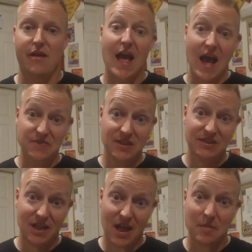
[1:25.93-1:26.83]
At the
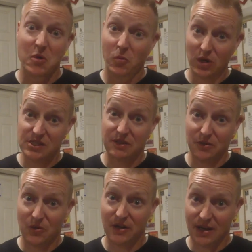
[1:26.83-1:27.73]
time, it wasn't
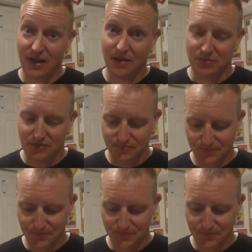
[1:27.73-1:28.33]
going to happen.